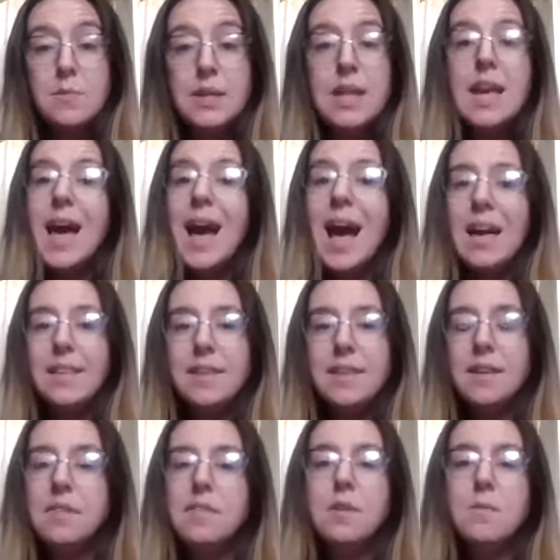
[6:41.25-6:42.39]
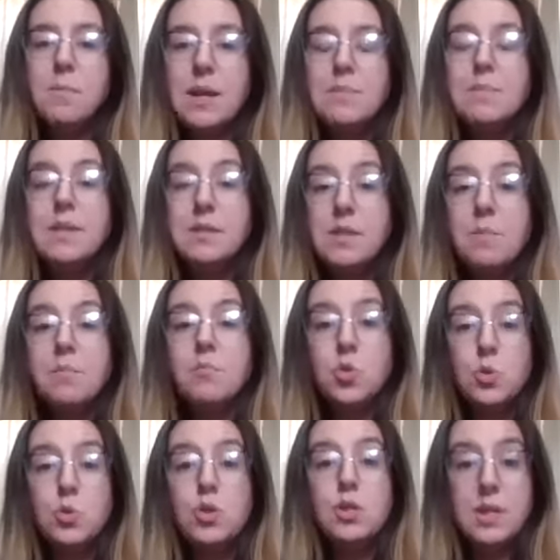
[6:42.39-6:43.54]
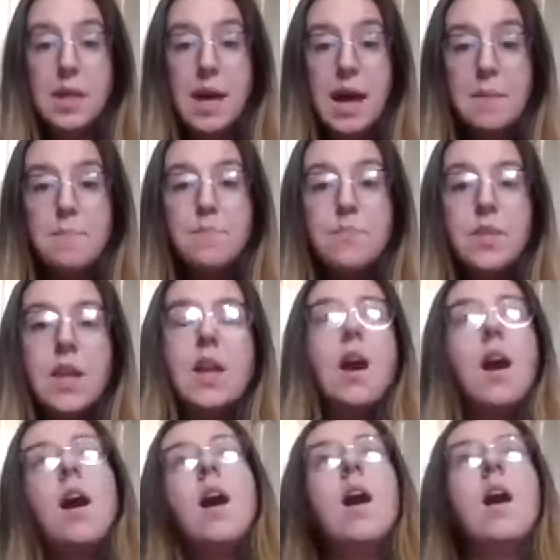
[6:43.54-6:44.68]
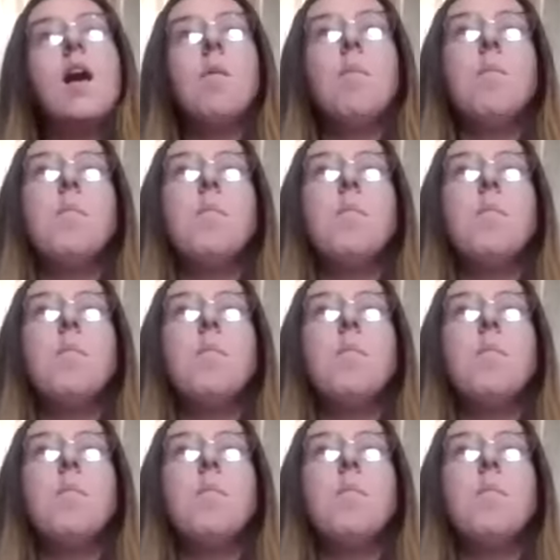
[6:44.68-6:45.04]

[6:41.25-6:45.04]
And I think that there might be some truth to that.